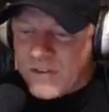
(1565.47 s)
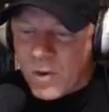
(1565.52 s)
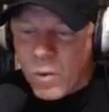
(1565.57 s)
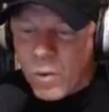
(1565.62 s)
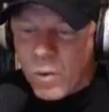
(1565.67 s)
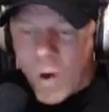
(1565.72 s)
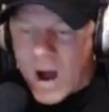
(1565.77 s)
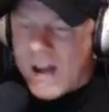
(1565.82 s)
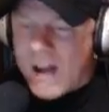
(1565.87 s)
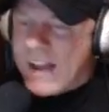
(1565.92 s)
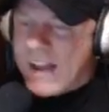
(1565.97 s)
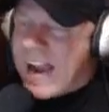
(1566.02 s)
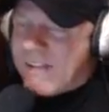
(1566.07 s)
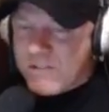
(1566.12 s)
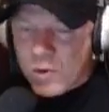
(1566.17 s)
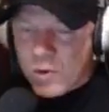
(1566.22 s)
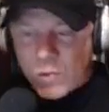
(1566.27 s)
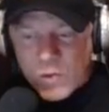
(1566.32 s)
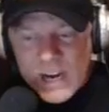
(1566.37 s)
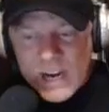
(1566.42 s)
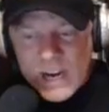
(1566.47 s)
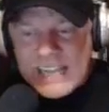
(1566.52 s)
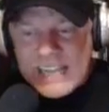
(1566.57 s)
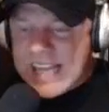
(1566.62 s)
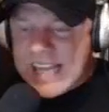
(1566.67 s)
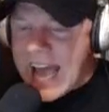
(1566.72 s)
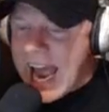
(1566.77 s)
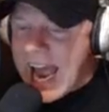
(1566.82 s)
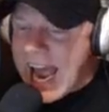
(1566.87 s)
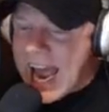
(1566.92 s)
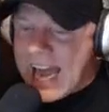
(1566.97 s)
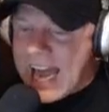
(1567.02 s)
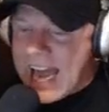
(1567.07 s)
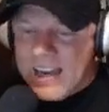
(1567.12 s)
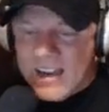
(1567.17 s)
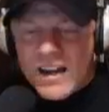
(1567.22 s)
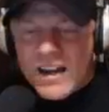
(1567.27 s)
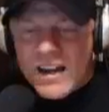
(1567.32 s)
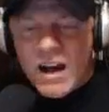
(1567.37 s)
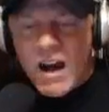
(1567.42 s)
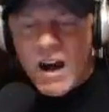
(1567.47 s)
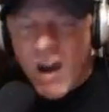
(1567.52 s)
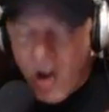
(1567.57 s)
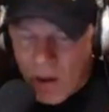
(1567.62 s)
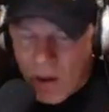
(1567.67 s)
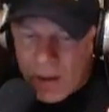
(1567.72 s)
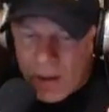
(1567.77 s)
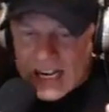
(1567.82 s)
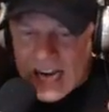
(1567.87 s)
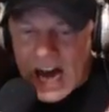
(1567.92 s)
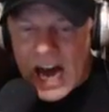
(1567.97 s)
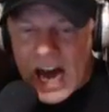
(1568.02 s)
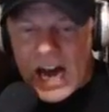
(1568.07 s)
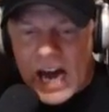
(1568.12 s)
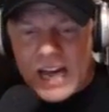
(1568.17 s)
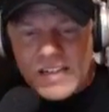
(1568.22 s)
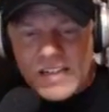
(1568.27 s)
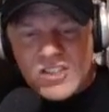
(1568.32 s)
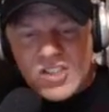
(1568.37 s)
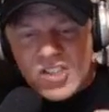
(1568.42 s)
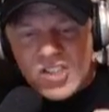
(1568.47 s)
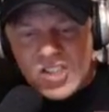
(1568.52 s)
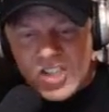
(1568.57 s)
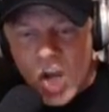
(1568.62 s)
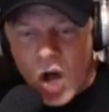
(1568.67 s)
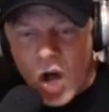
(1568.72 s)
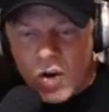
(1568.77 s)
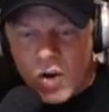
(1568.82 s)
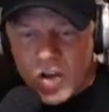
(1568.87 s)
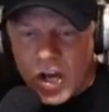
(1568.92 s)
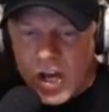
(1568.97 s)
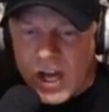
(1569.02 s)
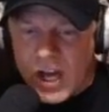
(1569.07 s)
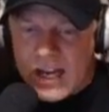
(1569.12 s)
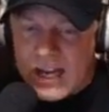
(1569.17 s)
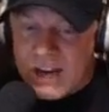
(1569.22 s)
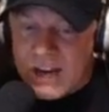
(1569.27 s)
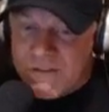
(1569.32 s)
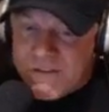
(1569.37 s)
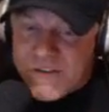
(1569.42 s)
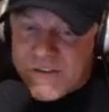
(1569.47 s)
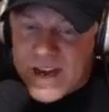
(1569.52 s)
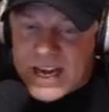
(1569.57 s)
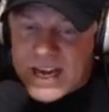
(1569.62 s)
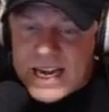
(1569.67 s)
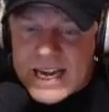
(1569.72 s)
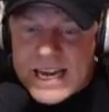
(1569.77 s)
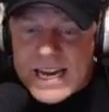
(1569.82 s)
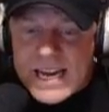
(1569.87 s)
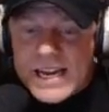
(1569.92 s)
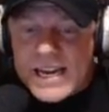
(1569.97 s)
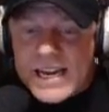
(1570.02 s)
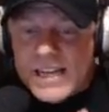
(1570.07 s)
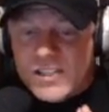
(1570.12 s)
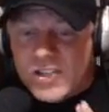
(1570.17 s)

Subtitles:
reading that. Oh my God, so good. Infinity is